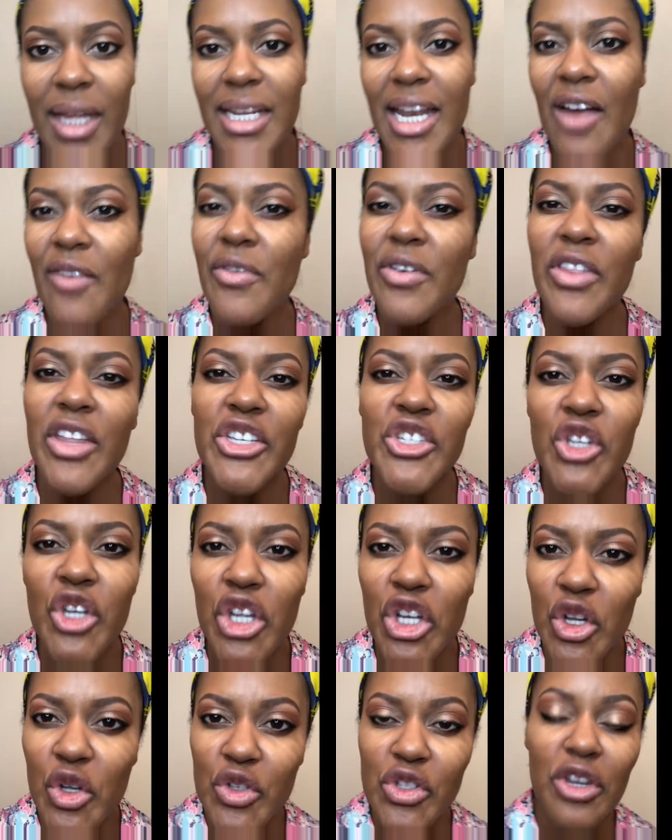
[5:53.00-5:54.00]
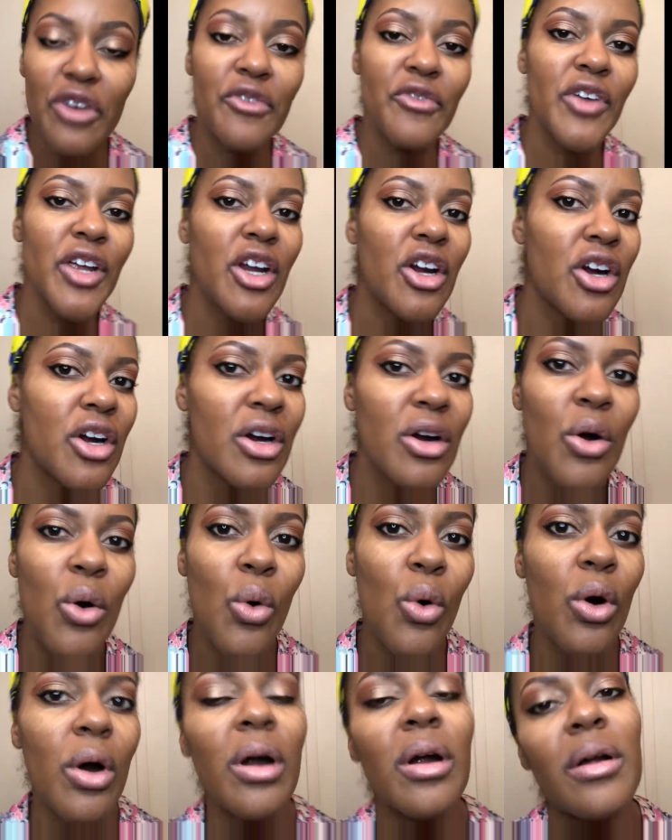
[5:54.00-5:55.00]
Now for this, you can use your finger
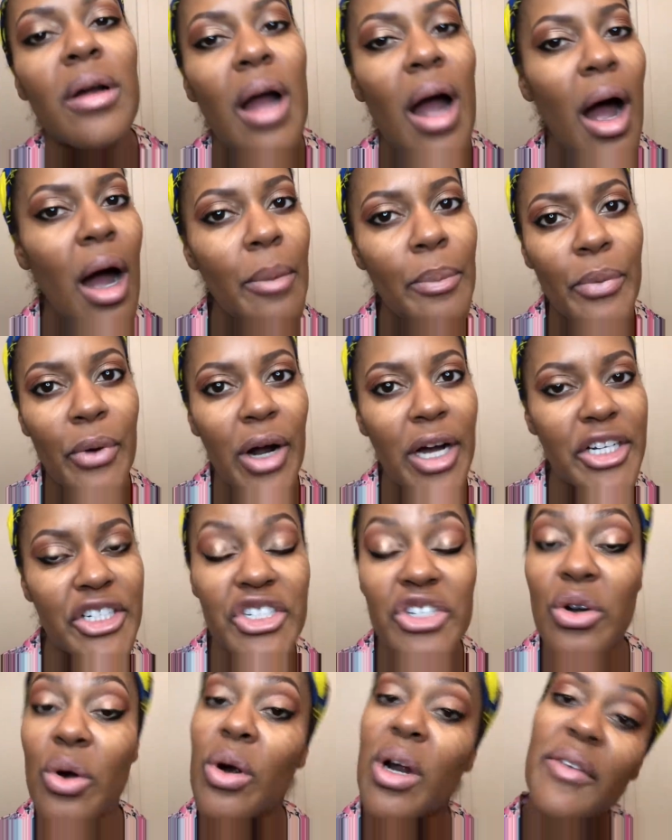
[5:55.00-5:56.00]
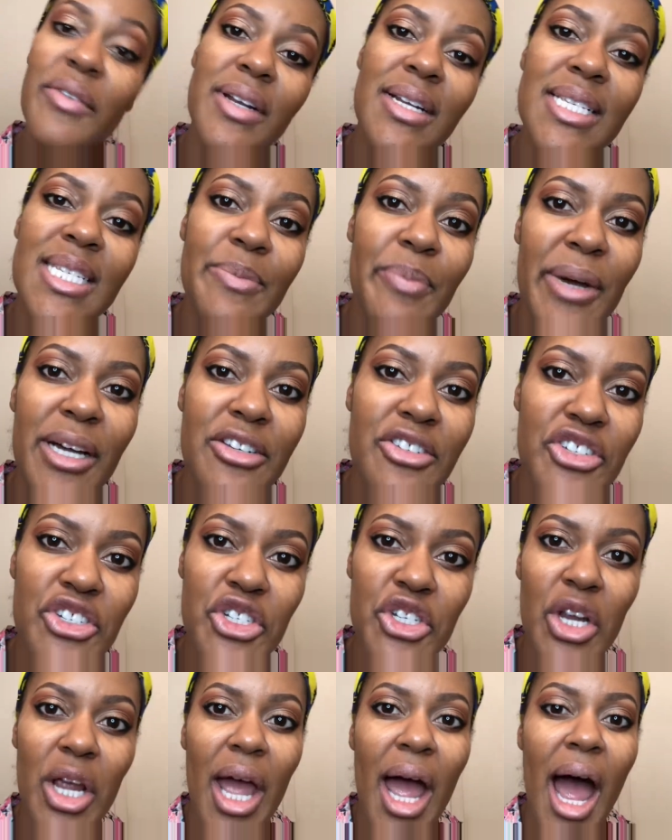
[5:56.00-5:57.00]
or a brush or even a
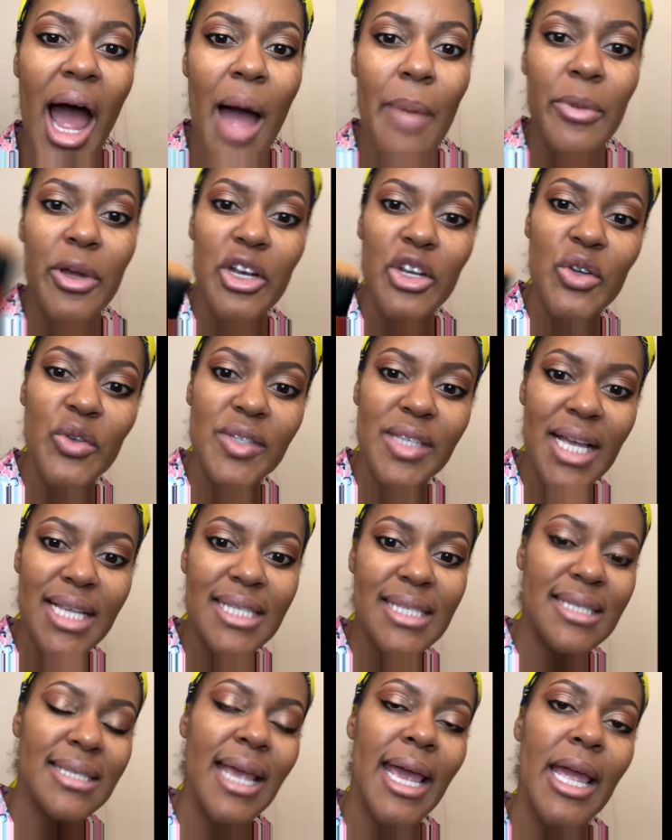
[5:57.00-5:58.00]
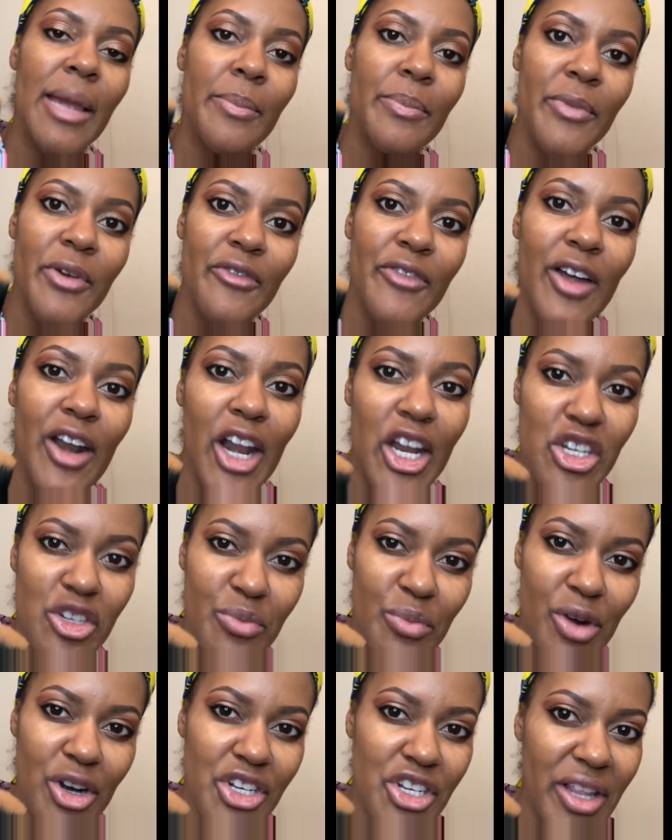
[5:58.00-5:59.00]
sponge. I'm going to use that same
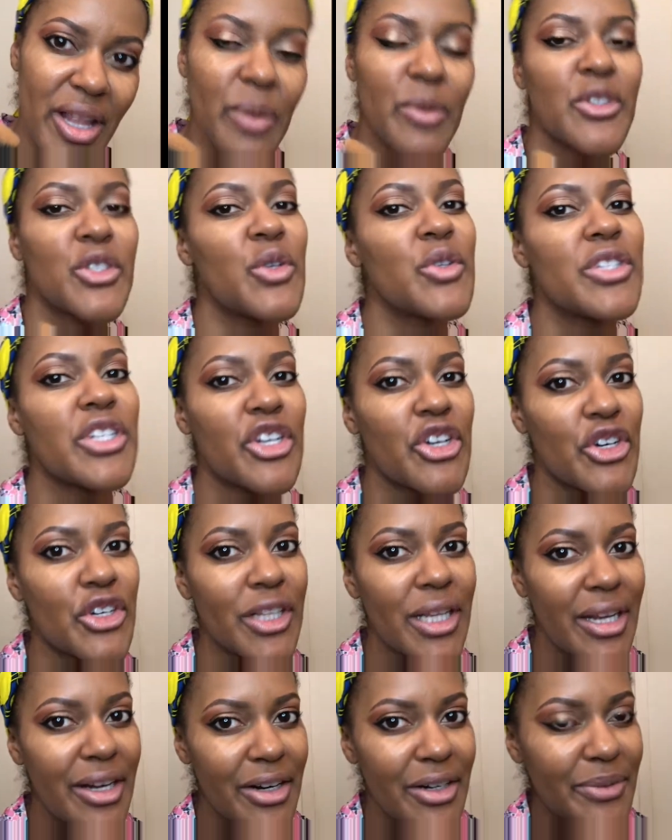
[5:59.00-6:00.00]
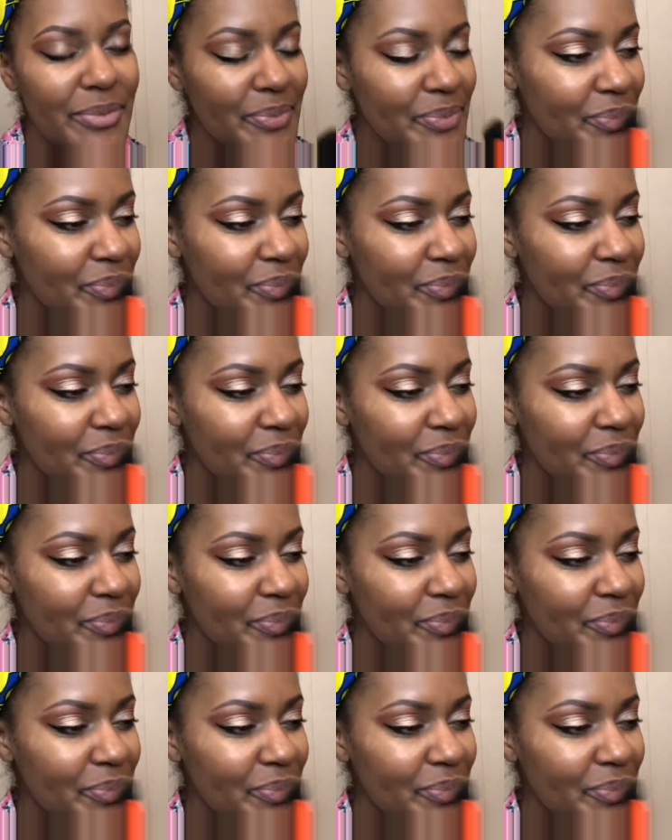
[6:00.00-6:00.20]
foundation brush that I was using earlier.